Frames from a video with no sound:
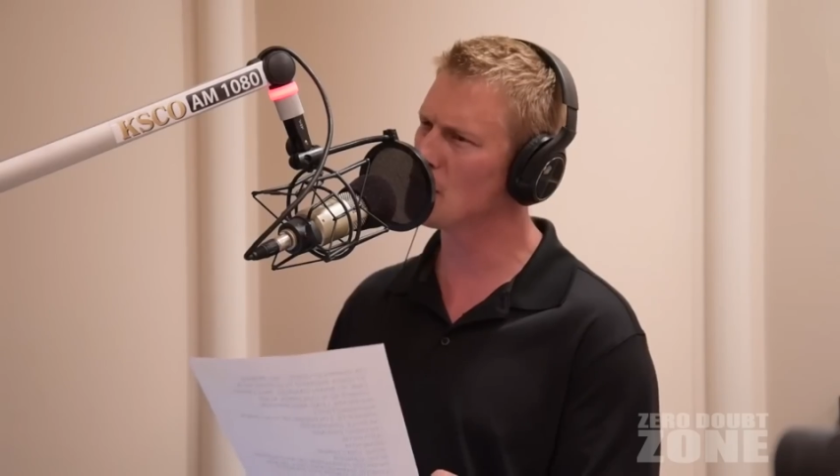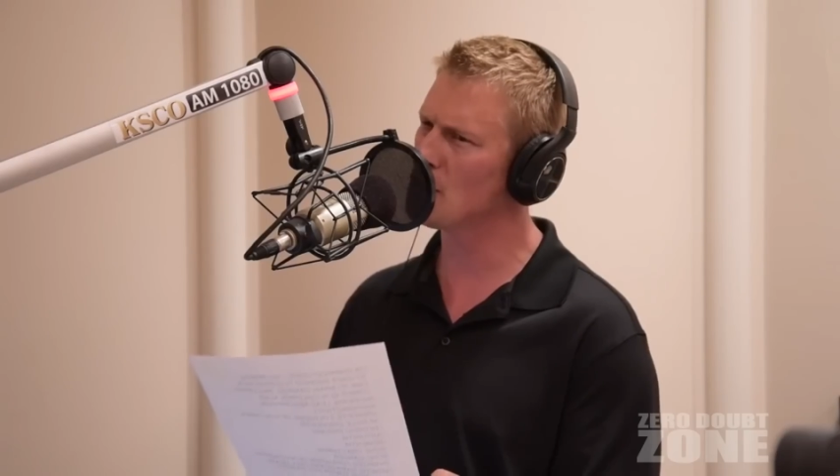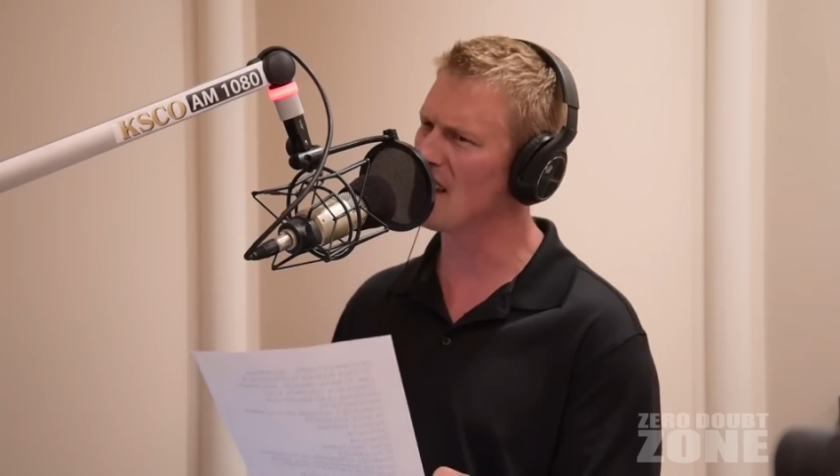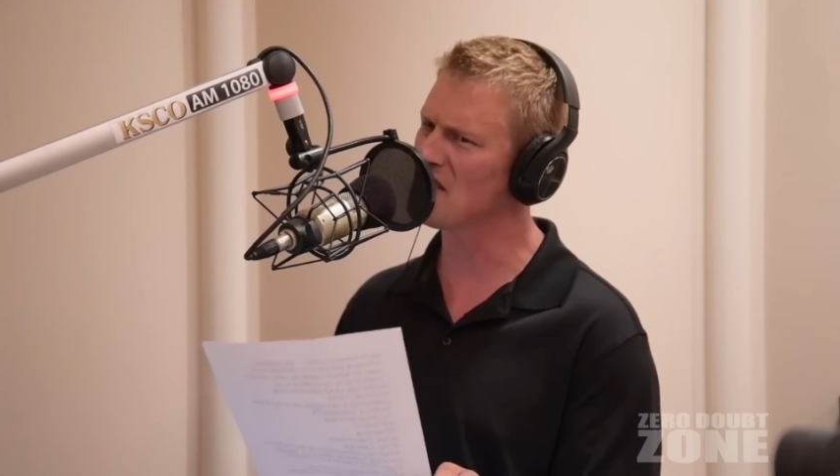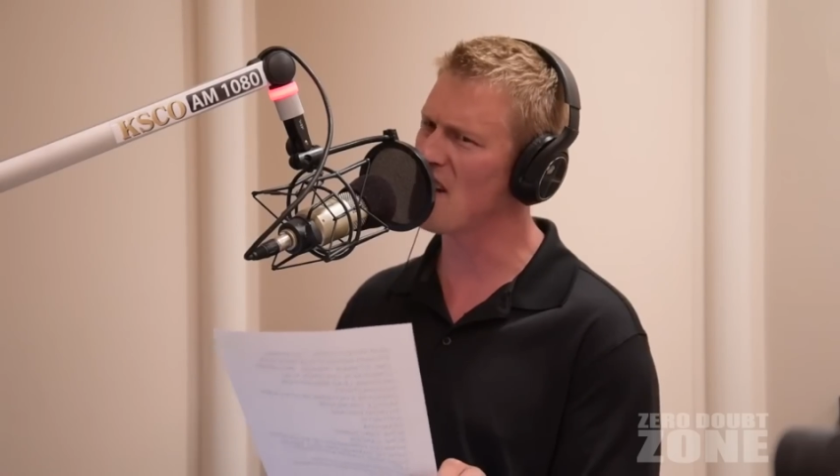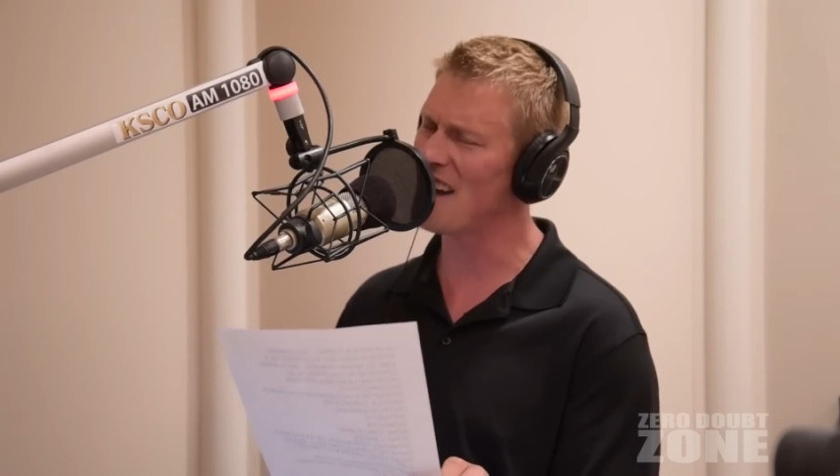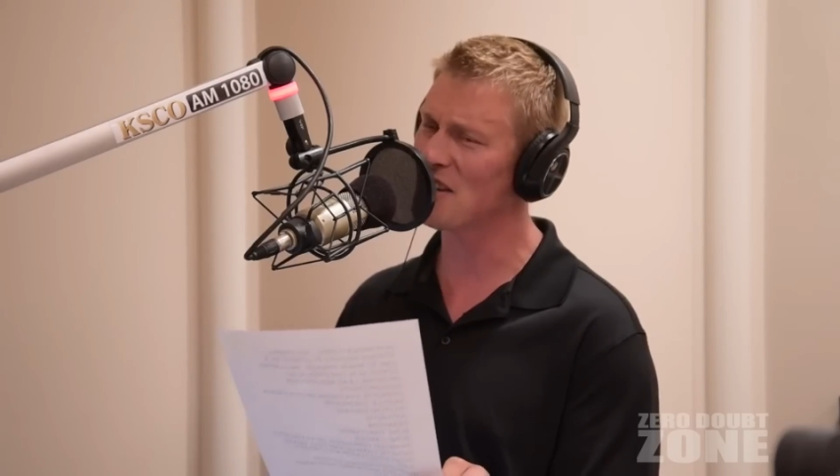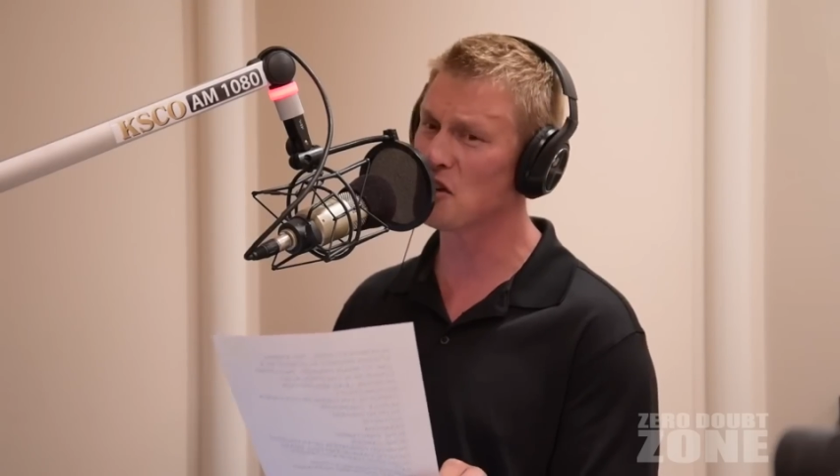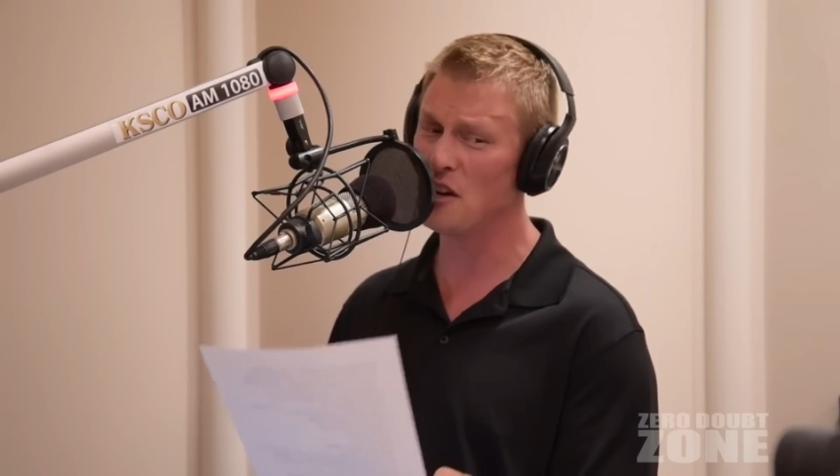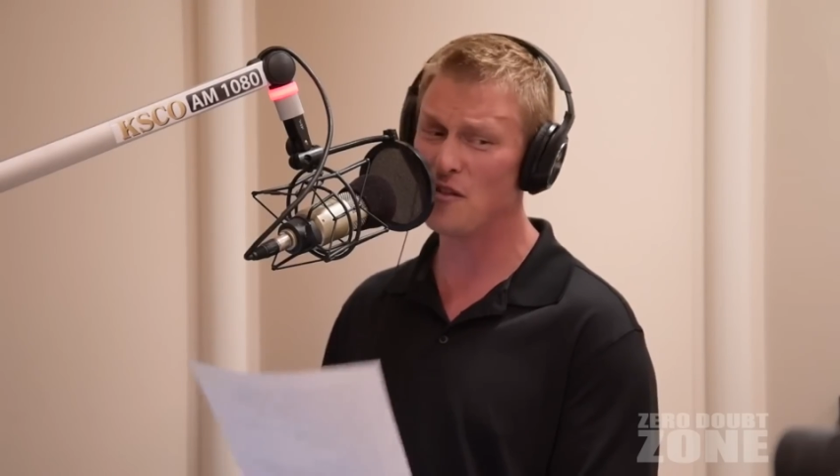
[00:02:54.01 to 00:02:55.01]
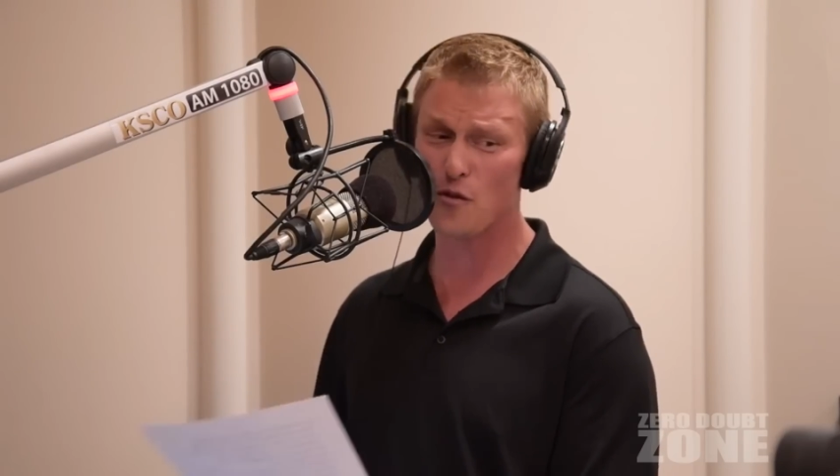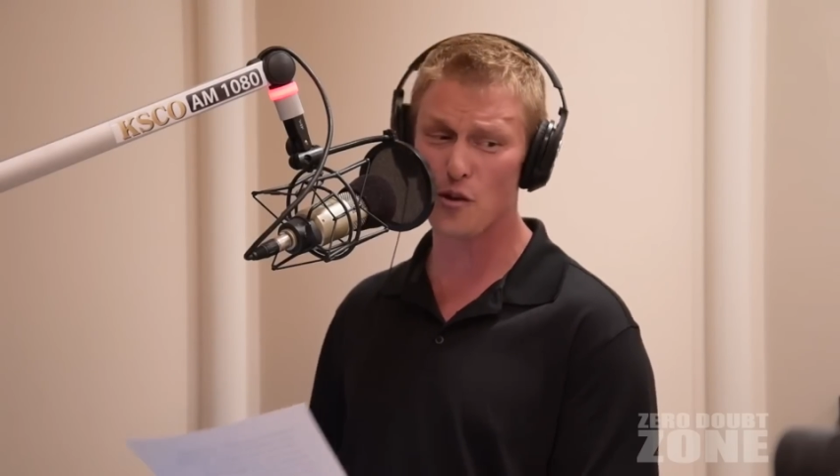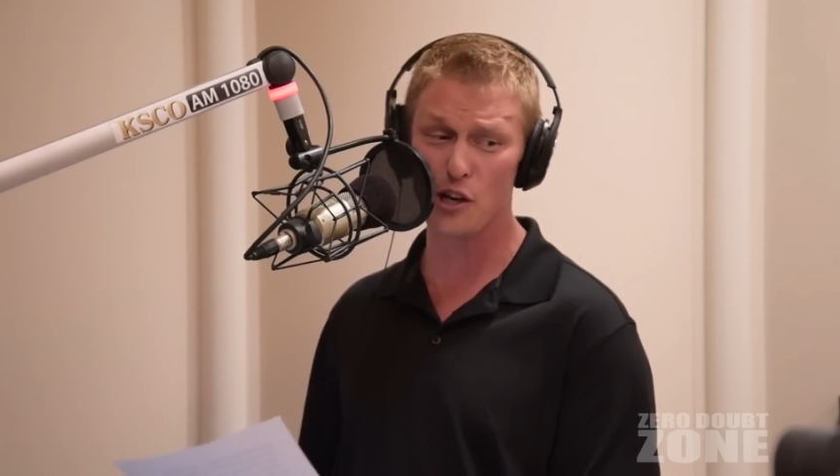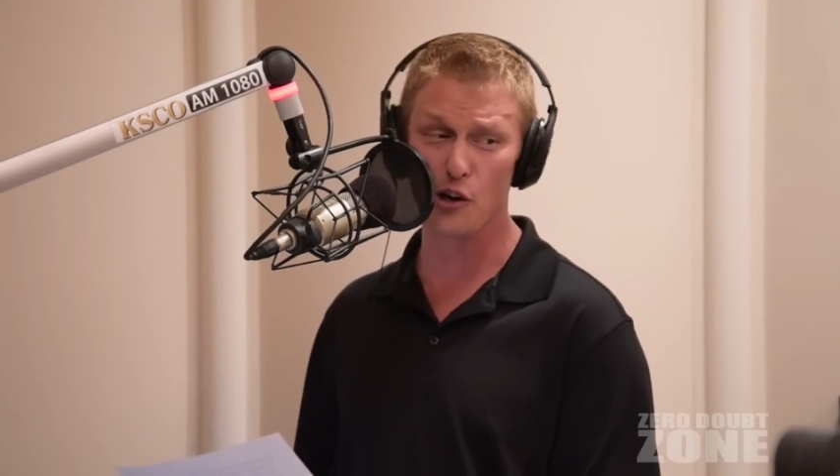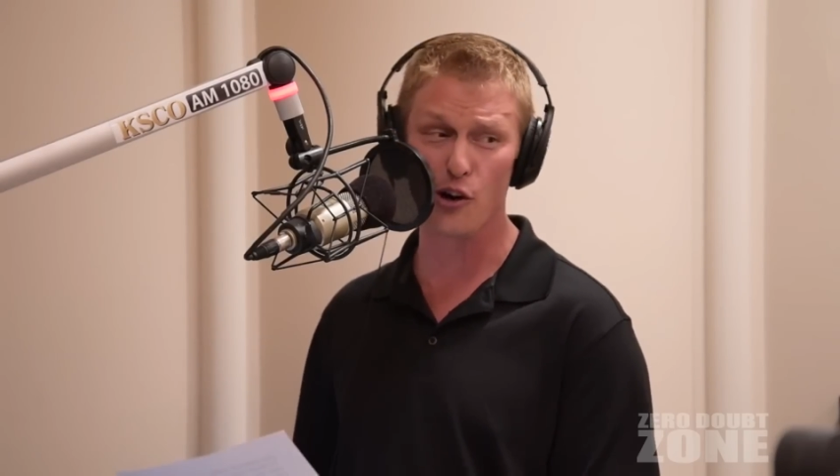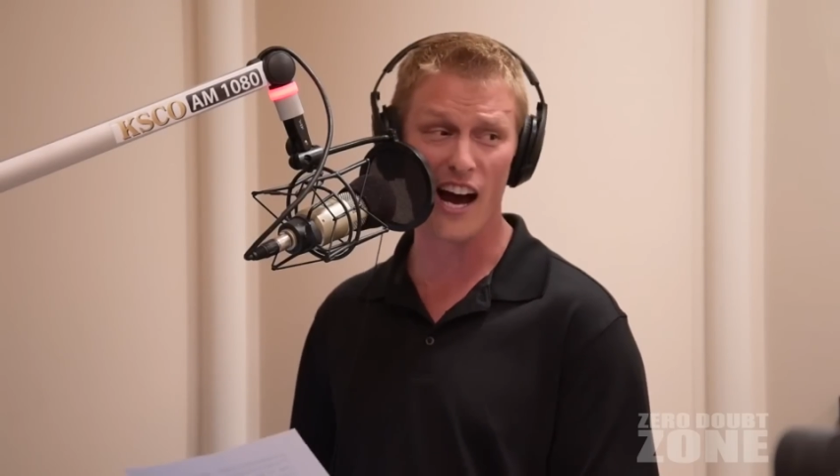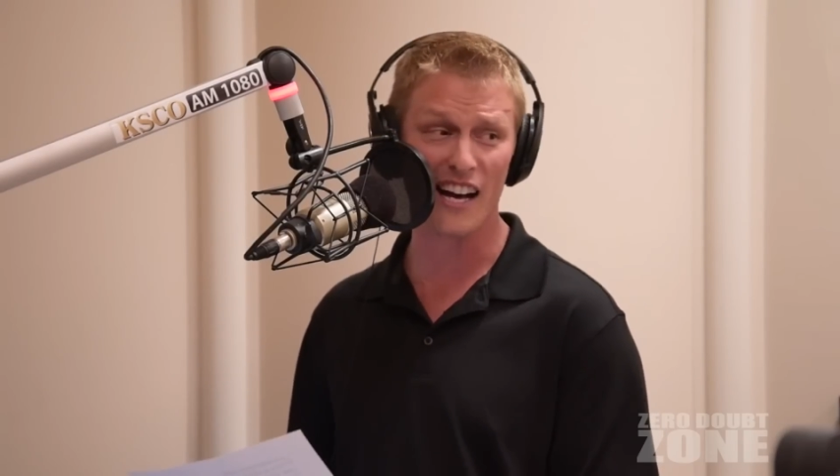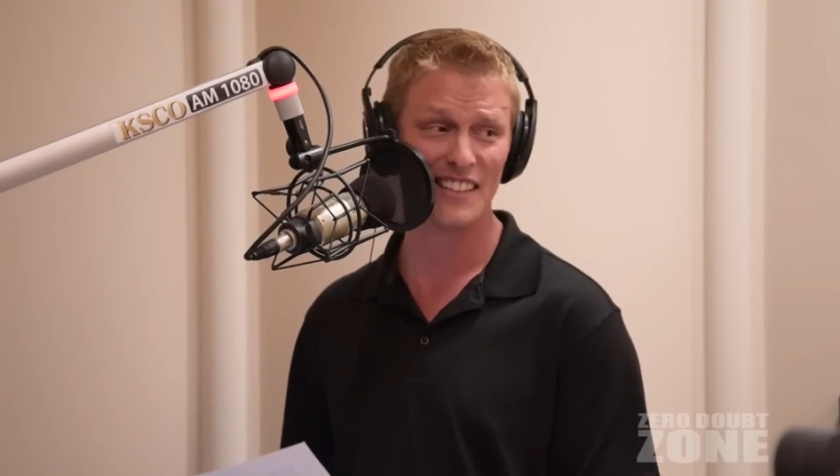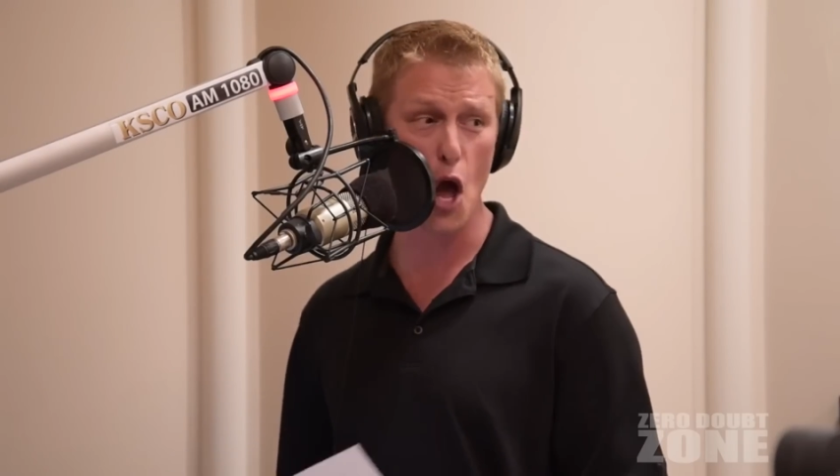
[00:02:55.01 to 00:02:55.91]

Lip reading: sure that's not good for your